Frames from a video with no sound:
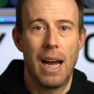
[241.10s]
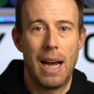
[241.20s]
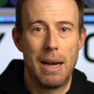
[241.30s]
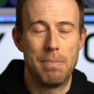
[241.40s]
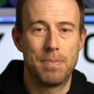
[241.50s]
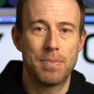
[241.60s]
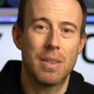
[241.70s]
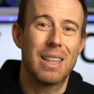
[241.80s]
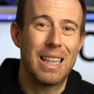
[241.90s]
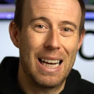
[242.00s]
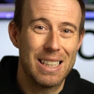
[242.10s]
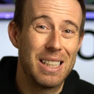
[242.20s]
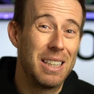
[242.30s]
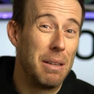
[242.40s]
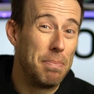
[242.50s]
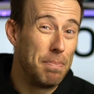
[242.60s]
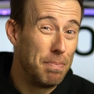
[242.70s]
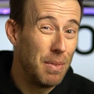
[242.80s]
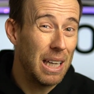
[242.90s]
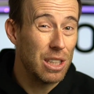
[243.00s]
that's
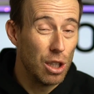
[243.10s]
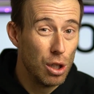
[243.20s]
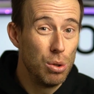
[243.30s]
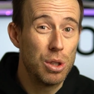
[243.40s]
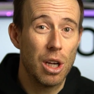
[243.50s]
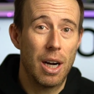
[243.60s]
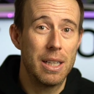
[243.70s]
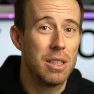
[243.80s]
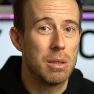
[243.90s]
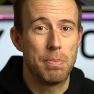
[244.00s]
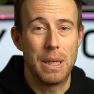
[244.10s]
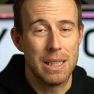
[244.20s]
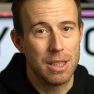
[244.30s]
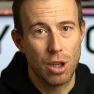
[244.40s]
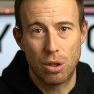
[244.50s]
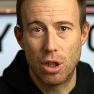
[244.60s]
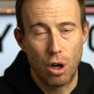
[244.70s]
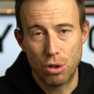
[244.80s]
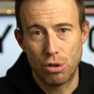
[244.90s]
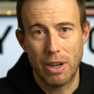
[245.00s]
loose guidance, but it's not
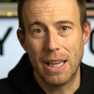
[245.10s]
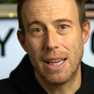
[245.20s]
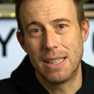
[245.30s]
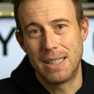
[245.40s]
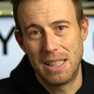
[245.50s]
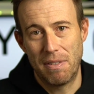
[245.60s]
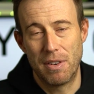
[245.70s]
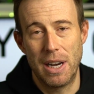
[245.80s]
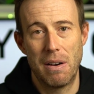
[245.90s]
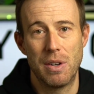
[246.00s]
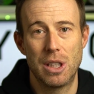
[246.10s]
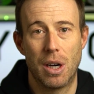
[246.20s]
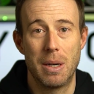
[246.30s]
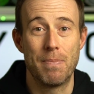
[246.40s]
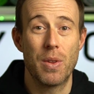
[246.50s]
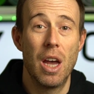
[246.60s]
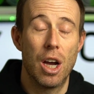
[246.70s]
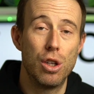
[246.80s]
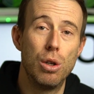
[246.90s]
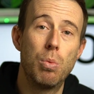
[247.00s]
concrete. It's different every time.
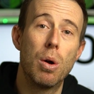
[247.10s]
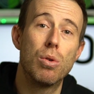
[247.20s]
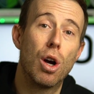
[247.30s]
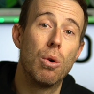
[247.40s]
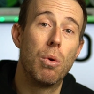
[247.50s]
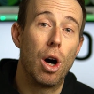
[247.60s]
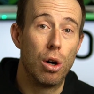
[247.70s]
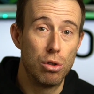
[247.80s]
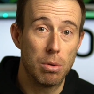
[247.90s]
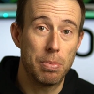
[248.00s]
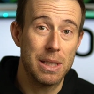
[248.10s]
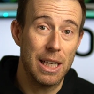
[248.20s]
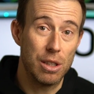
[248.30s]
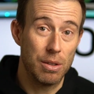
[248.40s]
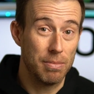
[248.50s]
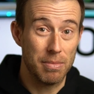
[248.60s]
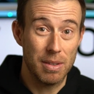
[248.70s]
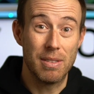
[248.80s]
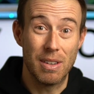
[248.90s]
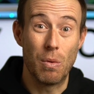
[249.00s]
And you won't know 100%
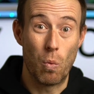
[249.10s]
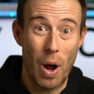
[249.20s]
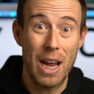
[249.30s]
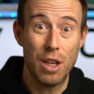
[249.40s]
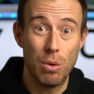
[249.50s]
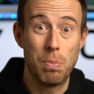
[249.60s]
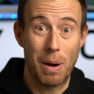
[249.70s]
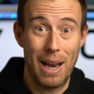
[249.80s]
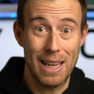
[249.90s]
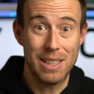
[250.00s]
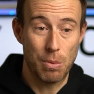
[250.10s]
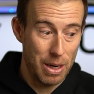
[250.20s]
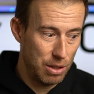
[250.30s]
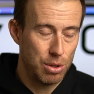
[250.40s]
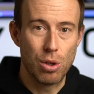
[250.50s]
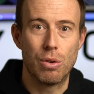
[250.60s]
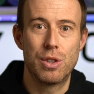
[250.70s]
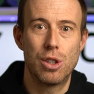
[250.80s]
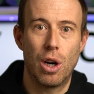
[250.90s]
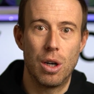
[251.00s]
where you place, where you sort of
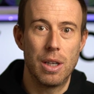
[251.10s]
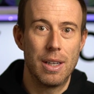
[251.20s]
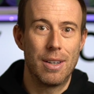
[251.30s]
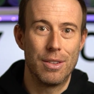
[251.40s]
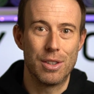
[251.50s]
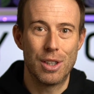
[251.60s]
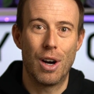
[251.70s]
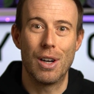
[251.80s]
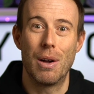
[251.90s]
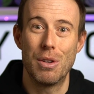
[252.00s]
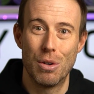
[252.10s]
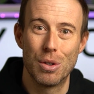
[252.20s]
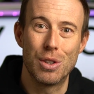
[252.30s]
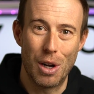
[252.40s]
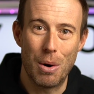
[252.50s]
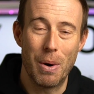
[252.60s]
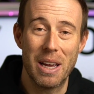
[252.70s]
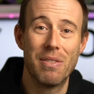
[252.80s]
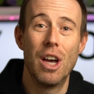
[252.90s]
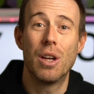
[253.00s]
start on the start line, your start
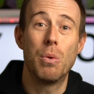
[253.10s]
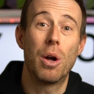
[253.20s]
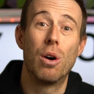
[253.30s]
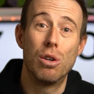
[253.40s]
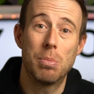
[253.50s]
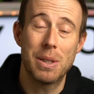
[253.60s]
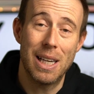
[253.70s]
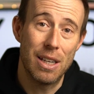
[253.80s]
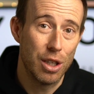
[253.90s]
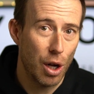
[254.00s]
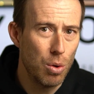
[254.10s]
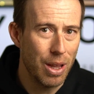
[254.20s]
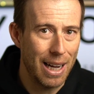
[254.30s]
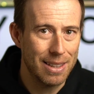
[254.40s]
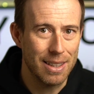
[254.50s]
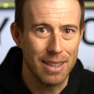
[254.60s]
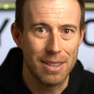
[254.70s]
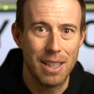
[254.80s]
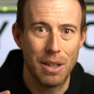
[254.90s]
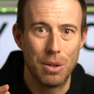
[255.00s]
wave. You won't 100% know that
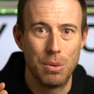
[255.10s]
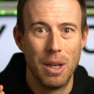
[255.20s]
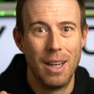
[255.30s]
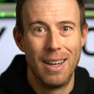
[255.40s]
until